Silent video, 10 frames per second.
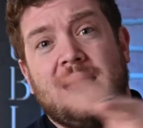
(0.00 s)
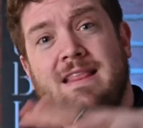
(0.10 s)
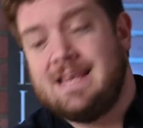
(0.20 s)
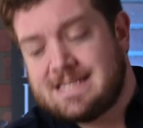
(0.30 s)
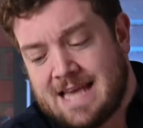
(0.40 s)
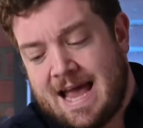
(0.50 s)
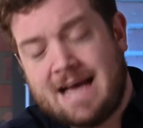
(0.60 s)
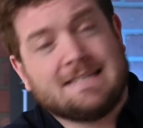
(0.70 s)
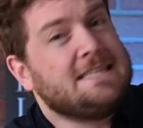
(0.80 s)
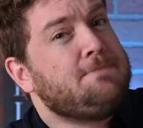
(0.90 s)
This
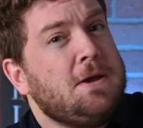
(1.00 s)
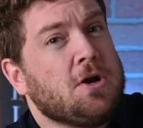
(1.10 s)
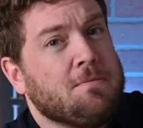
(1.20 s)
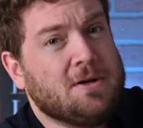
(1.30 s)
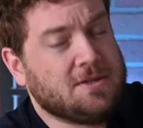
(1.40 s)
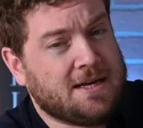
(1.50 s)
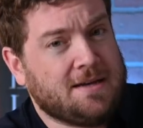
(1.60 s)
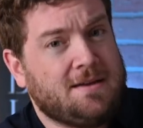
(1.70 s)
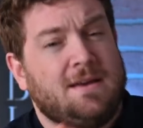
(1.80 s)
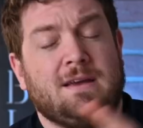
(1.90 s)
has a speaker built
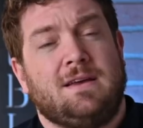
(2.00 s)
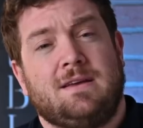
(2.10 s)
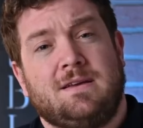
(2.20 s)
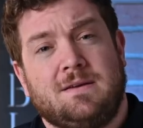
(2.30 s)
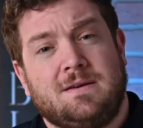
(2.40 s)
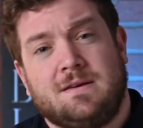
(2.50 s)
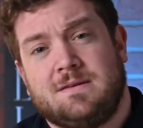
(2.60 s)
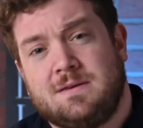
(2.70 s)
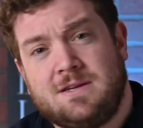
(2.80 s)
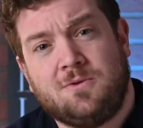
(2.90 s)
in.
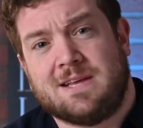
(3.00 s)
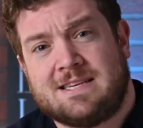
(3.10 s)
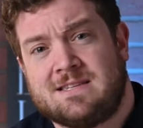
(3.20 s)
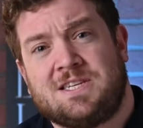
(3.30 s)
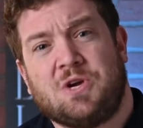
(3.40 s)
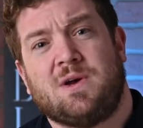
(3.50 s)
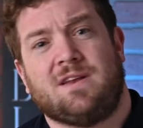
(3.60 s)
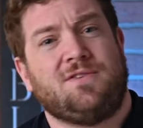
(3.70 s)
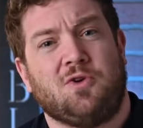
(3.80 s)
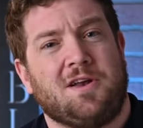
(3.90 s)
Don't listen to it
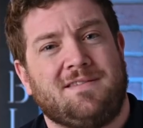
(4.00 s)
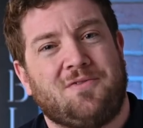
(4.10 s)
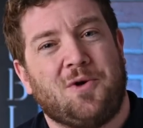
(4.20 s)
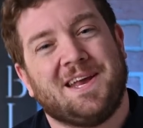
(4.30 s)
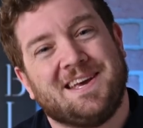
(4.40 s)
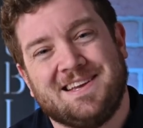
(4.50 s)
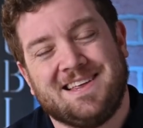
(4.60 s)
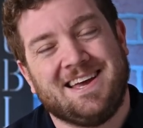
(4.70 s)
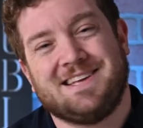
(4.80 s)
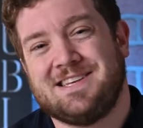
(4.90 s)
if you can avoid it.
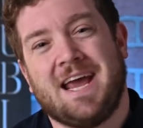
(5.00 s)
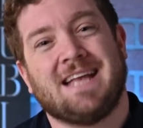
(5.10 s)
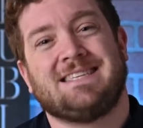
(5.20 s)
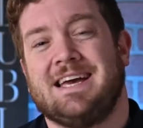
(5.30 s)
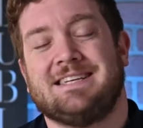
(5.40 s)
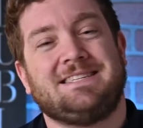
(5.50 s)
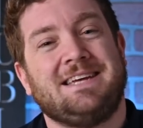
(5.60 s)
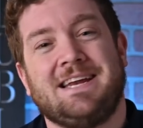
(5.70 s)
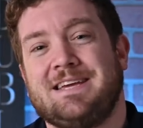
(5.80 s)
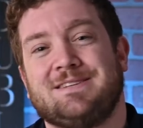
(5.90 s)
Like it's it's
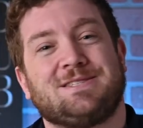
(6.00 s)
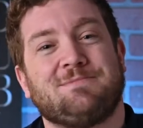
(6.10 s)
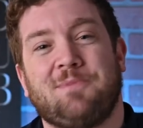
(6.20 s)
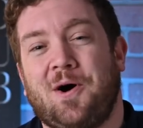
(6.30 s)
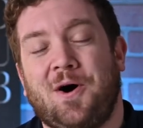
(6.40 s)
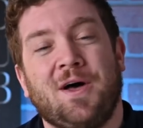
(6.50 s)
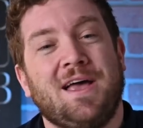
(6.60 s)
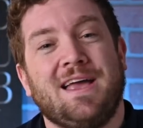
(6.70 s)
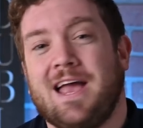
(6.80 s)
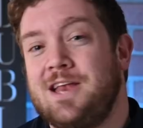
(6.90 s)
tinny and small,
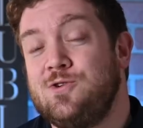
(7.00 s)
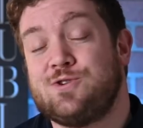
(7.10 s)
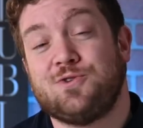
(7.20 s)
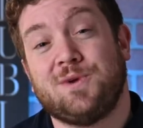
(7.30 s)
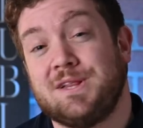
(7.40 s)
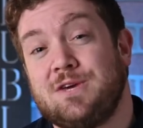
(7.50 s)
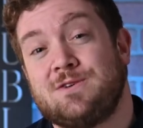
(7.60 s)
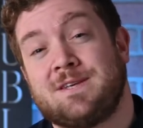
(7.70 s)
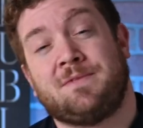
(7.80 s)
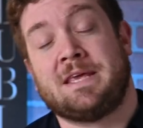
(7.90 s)
and you should really
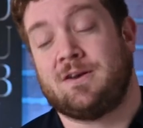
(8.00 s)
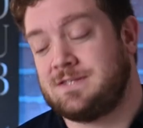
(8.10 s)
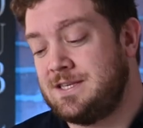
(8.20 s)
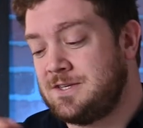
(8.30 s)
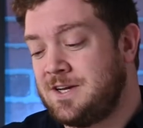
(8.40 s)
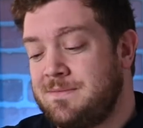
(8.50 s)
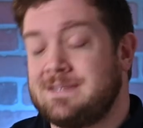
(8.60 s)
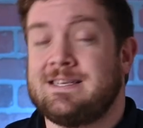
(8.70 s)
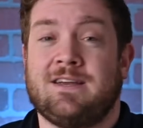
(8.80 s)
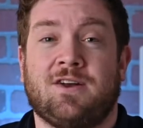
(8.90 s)
use something else. This is going to be
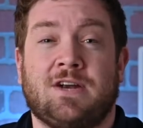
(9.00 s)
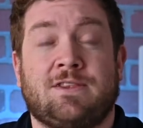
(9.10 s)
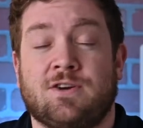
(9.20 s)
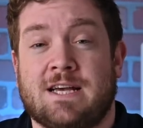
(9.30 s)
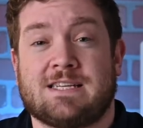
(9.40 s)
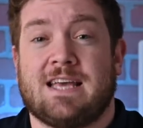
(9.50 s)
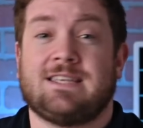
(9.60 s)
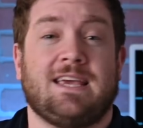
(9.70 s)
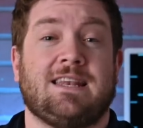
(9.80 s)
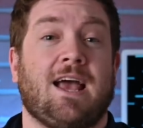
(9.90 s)
sitting underneath your desk. It's
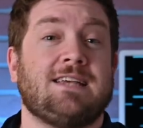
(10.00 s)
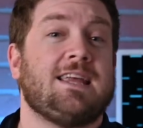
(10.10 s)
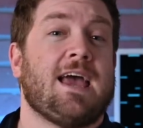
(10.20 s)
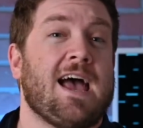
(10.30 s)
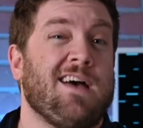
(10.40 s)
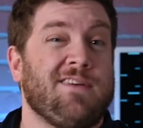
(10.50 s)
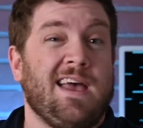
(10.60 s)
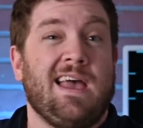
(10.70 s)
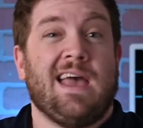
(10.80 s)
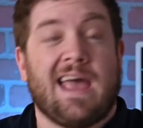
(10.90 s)
like nice to have
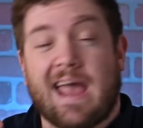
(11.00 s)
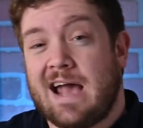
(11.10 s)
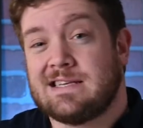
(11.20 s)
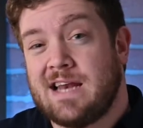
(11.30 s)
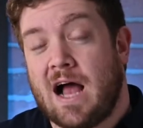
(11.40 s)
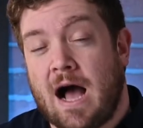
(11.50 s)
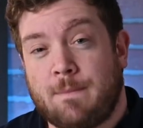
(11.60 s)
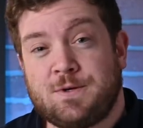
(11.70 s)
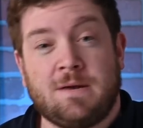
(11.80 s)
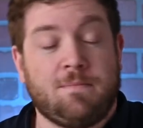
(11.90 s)
as an
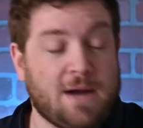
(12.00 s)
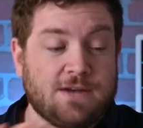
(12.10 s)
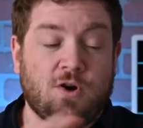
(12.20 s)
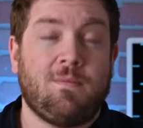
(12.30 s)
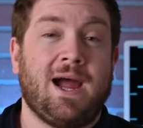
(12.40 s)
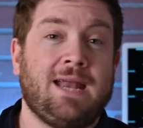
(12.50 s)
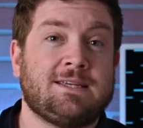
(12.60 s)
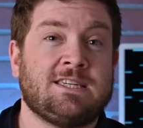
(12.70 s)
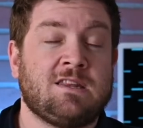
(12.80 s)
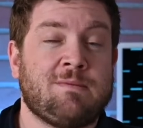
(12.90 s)
option, but I don't mind
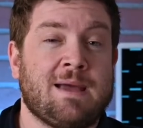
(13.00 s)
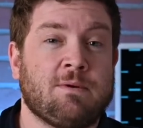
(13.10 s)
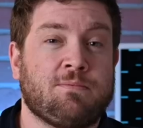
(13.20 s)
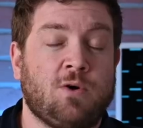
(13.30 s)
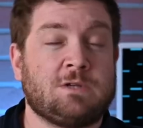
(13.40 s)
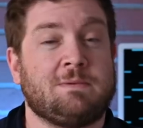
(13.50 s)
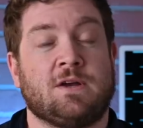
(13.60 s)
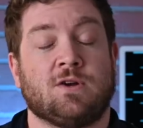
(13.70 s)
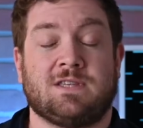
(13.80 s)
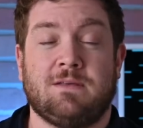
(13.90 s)
listening to the MacBook Pro
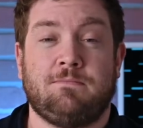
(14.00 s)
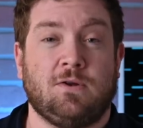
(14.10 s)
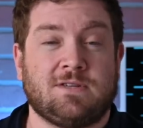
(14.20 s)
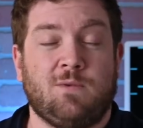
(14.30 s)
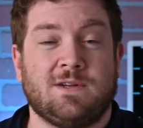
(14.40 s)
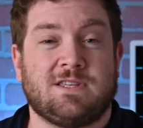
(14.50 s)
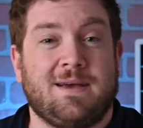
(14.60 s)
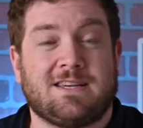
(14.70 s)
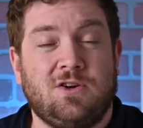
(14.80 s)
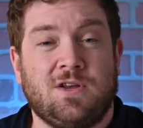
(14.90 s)
speakers. The built-in ones in the
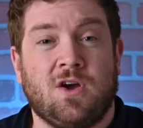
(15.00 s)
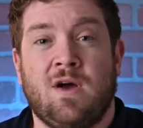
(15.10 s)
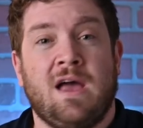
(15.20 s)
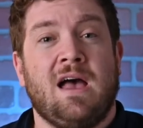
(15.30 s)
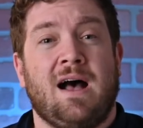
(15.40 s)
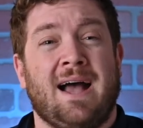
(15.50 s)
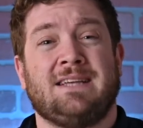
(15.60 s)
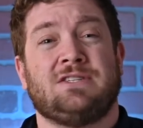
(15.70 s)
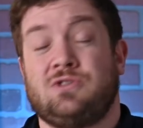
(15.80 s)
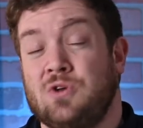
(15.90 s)
Mac Studio, I
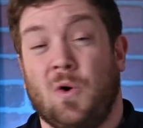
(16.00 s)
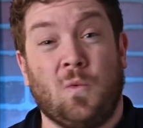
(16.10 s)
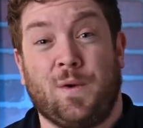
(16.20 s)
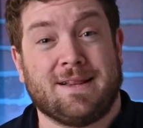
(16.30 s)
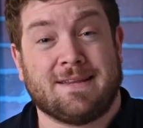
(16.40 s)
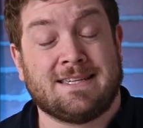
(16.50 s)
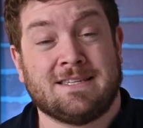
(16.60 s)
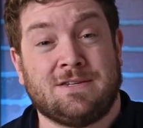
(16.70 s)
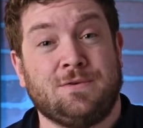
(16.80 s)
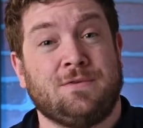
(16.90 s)
just don't want to
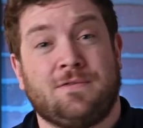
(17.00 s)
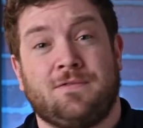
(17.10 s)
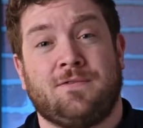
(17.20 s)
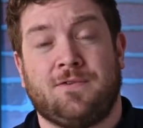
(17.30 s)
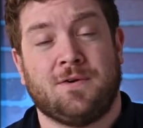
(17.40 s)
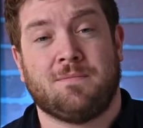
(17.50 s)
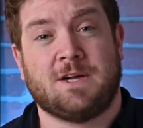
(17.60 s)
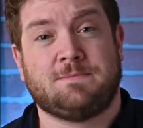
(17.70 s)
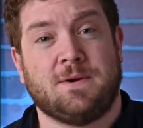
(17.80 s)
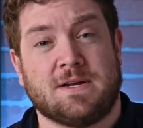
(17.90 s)
listen to for
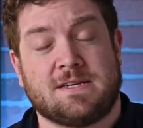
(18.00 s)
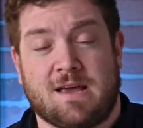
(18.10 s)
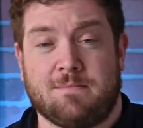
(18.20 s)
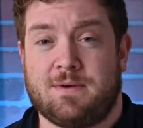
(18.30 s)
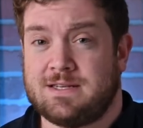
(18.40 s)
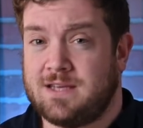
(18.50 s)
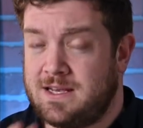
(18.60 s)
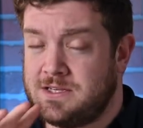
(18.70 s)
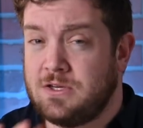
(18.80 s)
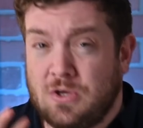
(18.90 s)
much period of time, but it's a,
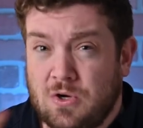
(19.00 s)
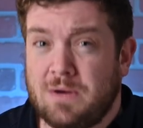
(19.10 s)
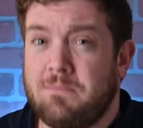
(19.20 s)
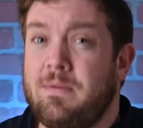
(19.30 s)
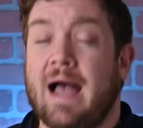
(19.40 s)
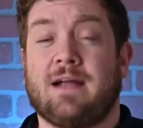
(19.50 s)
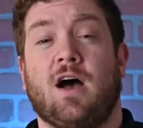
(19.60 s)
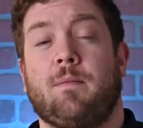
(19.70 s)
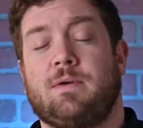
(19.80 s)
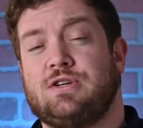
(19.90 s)
it's a good
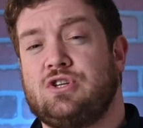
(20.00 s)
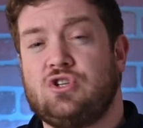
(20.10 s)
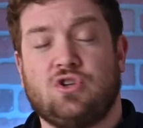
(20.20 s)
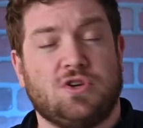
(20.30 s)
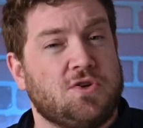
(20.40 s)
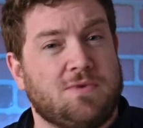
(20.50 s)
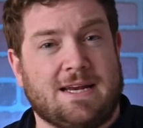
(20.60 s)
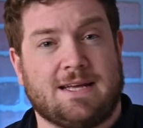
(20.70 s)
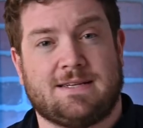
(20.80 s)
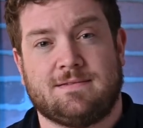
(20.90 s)
backup should you
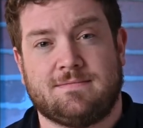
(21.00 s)
need it.